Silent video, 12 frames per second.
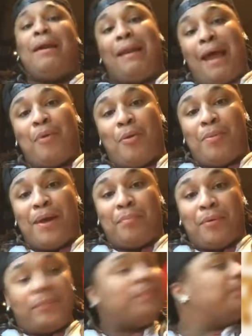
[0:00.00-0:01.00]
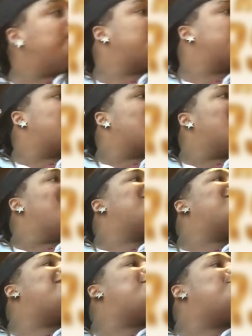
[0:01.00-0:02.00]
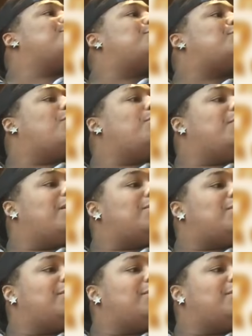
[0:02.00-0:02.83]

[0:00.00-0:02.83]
a lot more pepper. Yeah, Thank you so up, much. Those